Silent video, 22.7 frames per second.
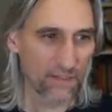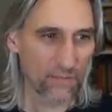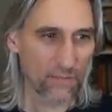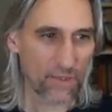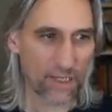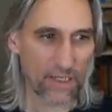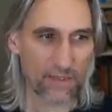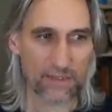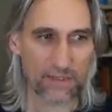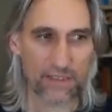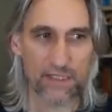
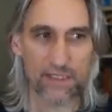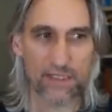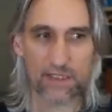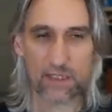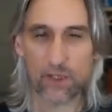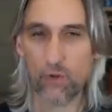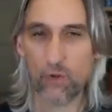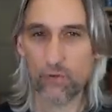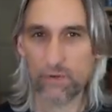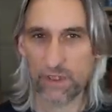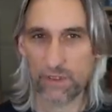well, he's
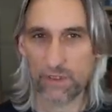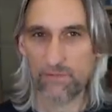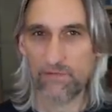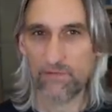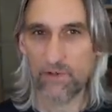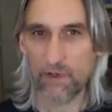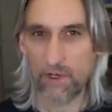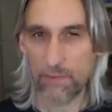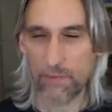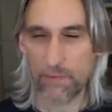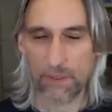holding
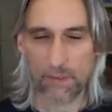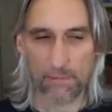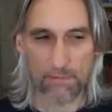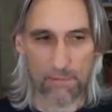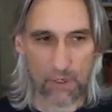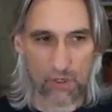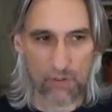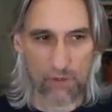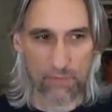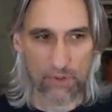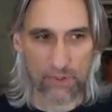firm at the
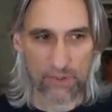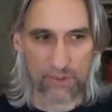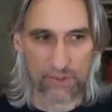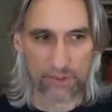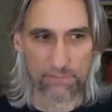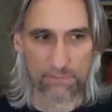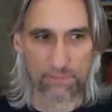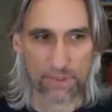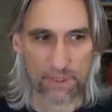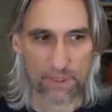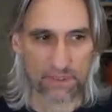
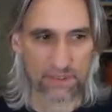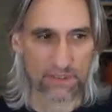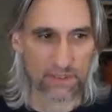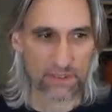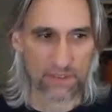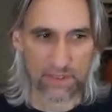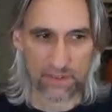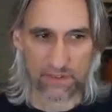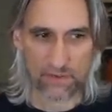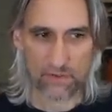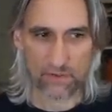moment, but it
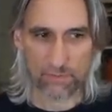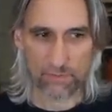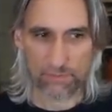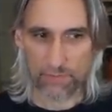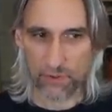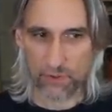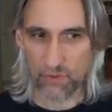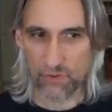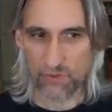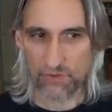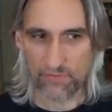doesn't look
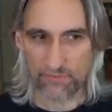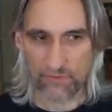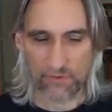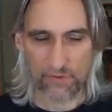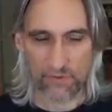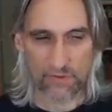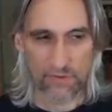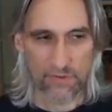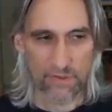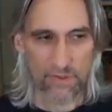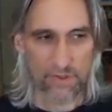
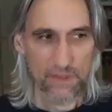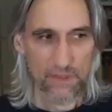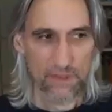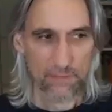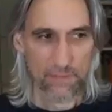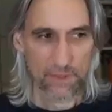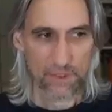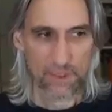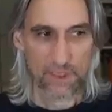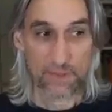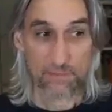beautiful.
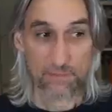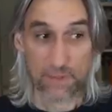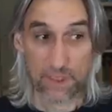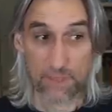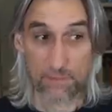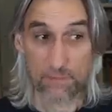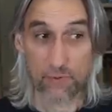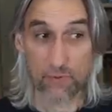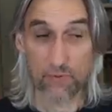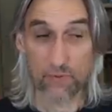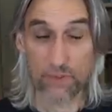But this
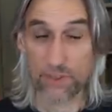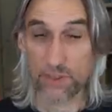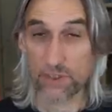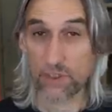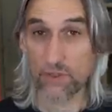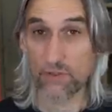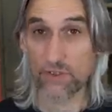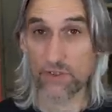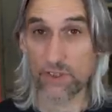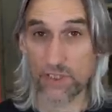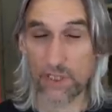b pawn is
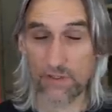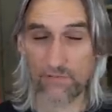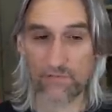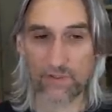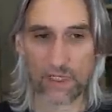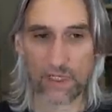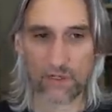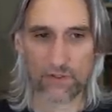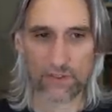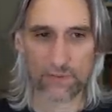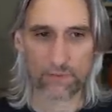going to give
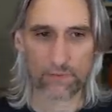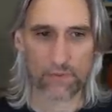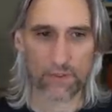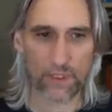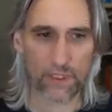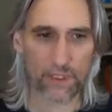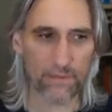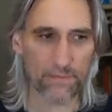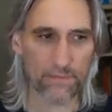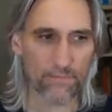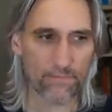
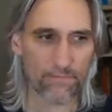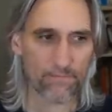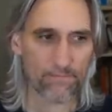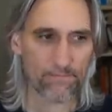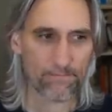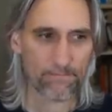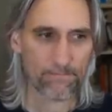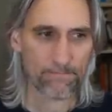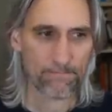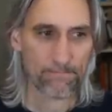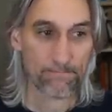counterplay.
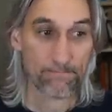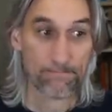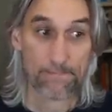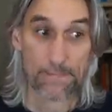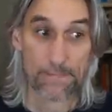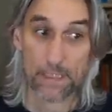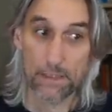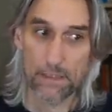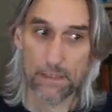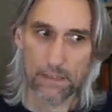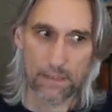
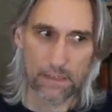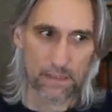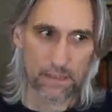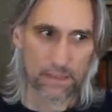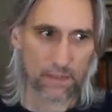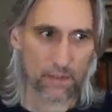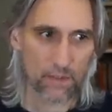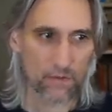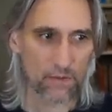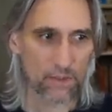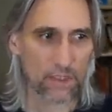
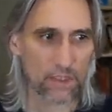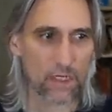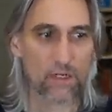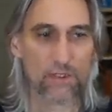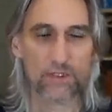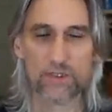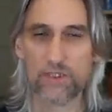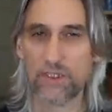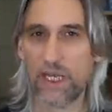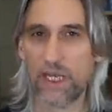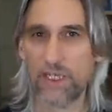So
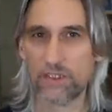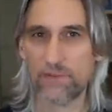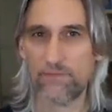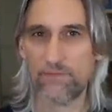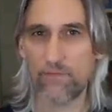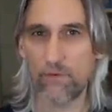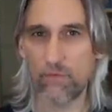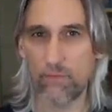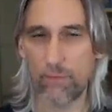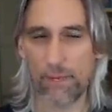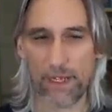Carlsen had to
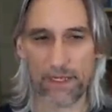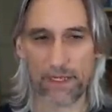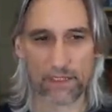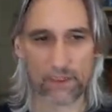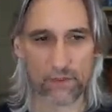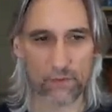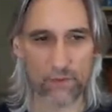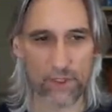fall back.